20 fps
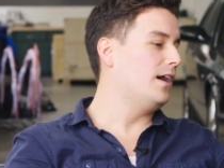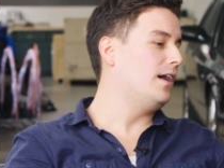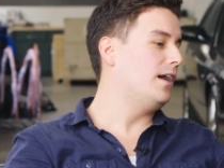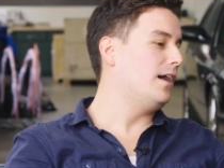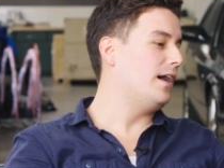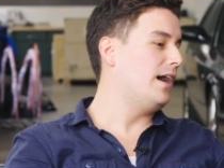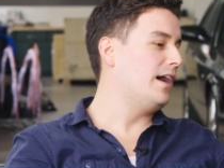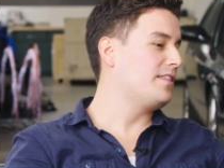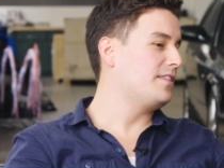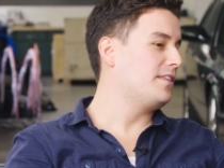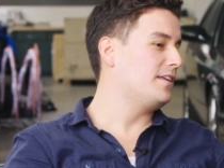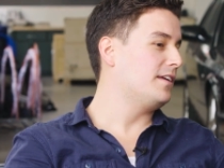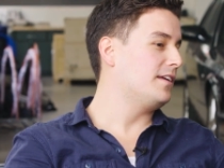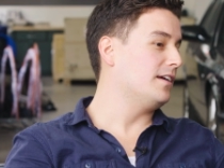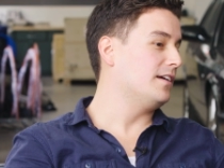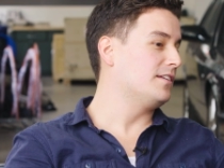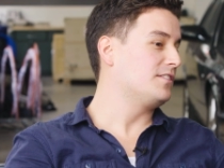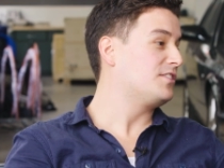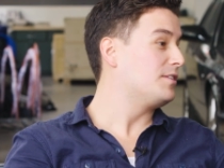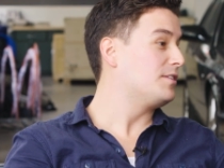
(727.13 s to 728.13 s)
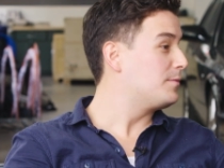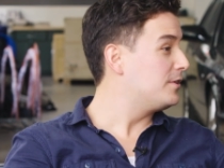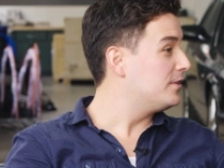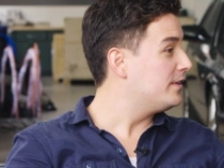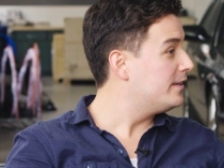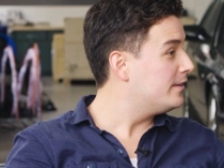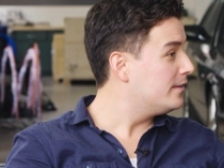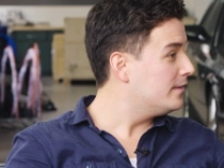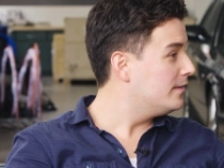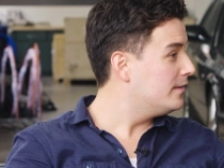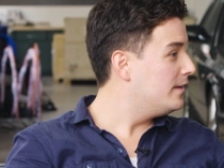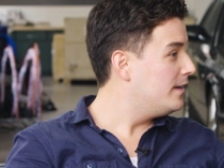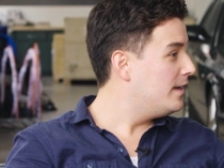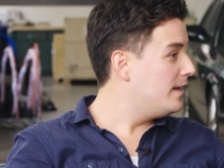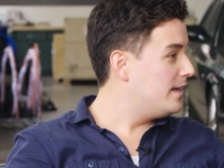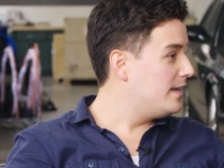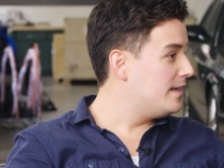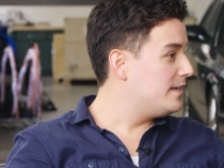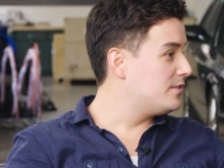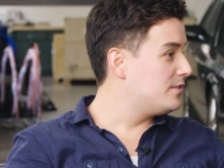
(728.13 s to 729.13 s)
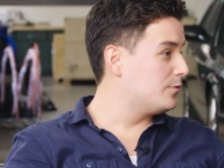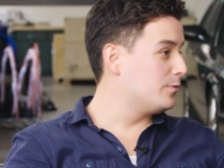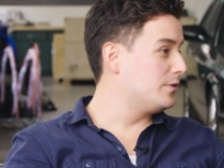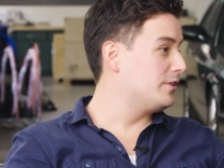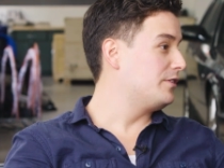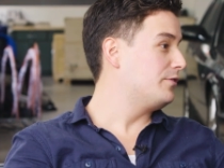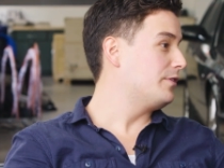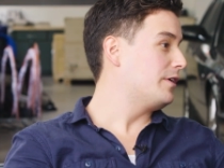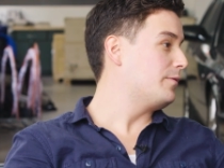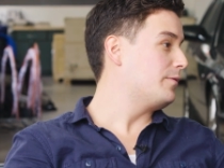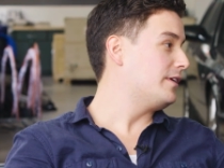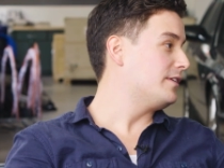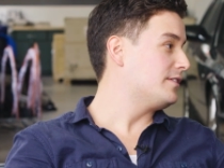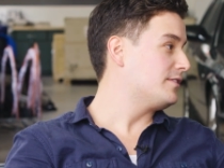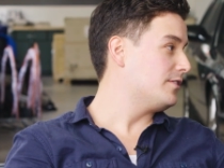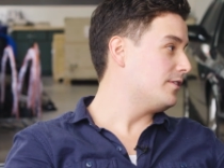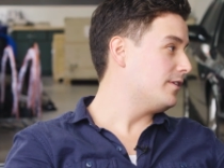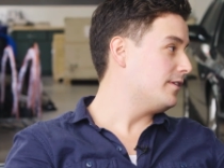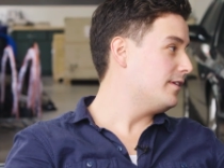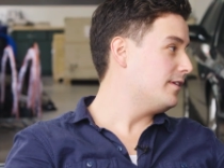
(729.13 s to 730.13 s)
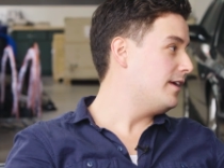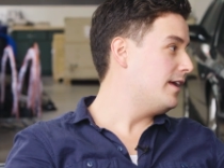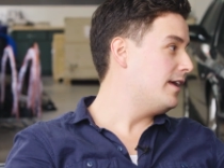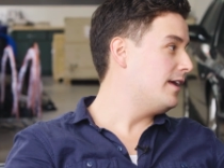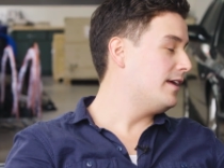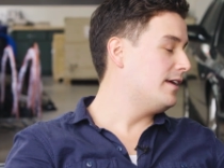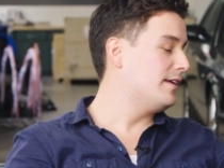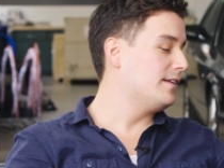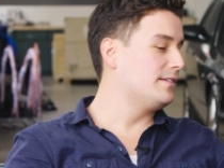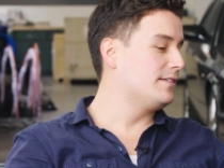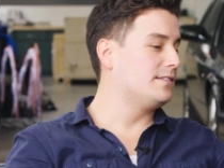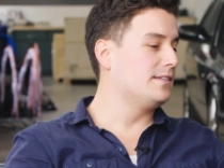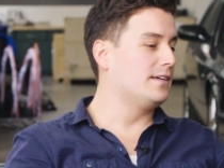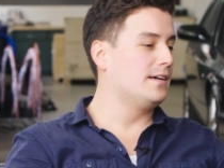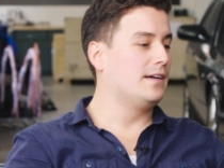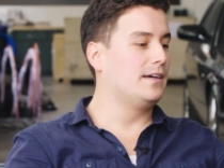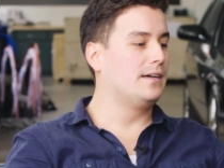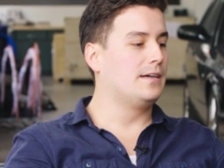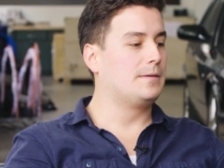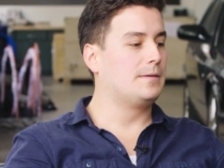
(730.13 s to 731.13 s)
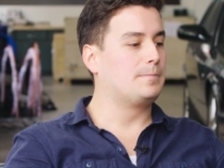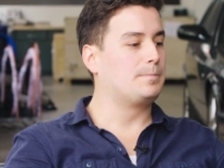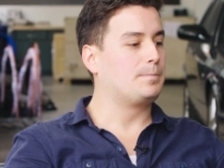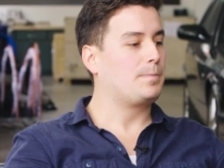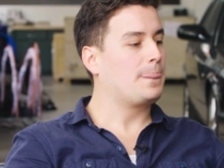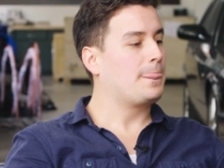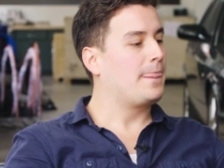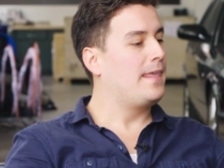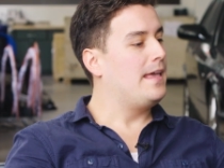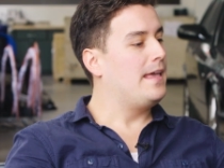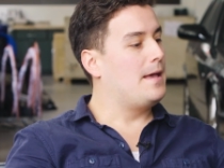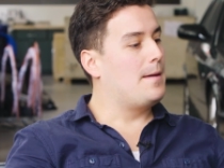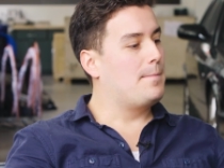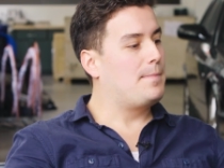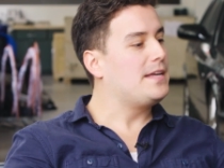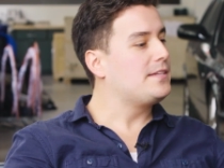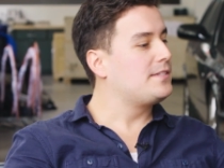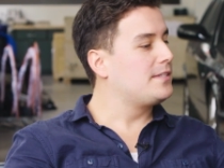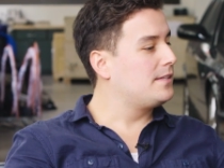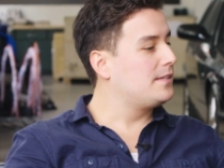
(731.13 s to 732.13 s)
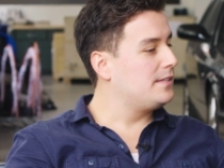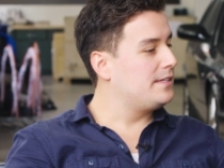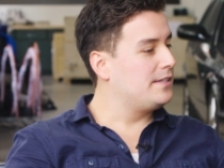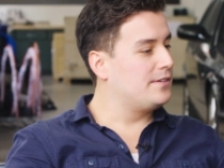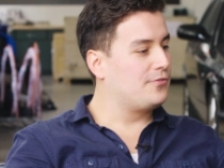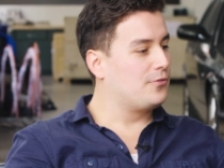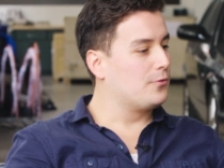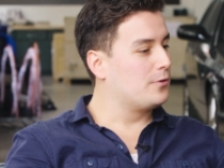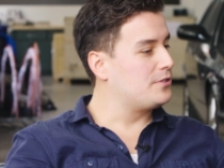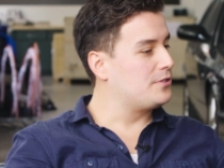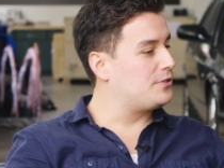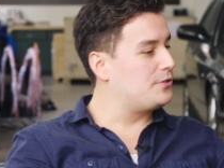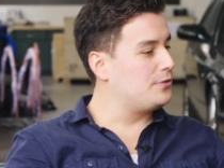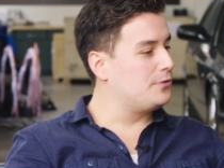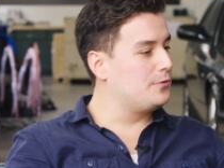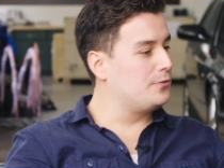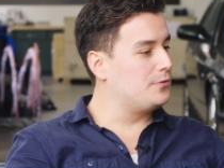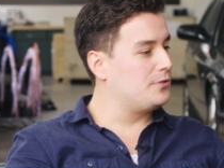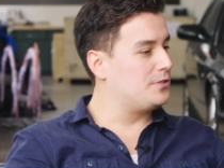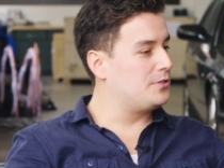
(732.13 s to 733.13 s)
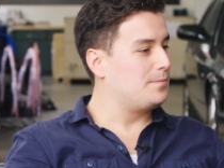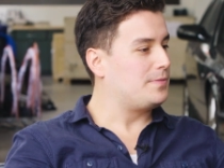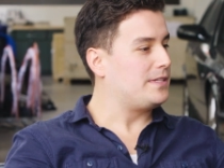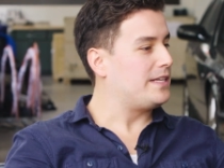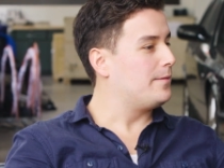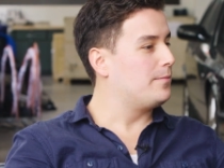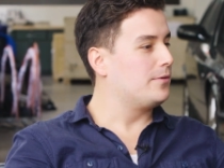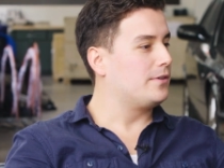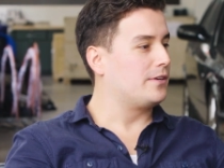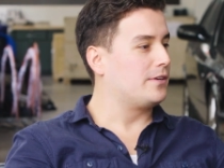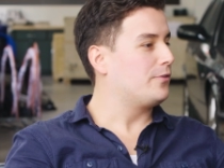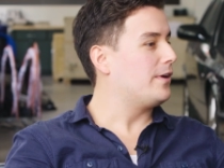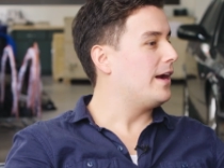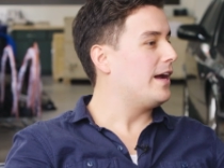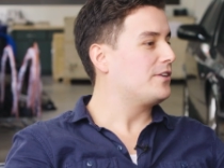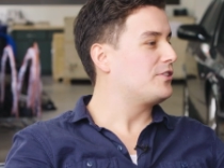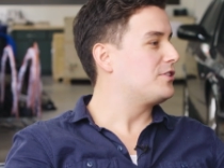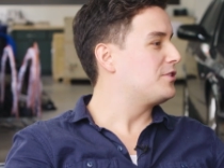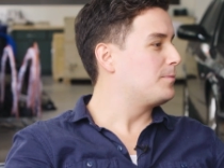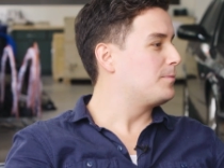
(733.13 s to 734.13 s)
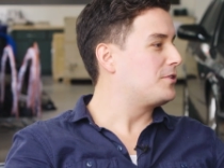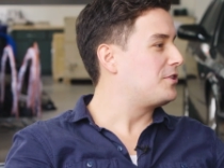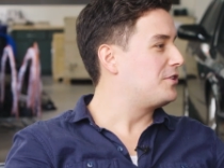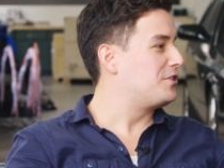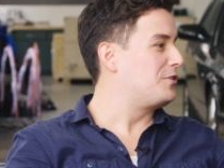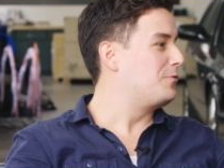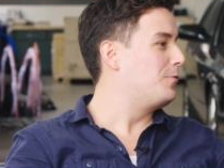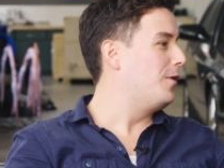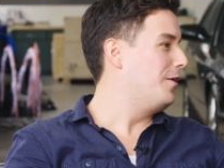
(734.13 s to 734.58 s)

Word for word: Uh, I think a simulator is a really great way to start, and um, basically affords you to be able to crash as much as you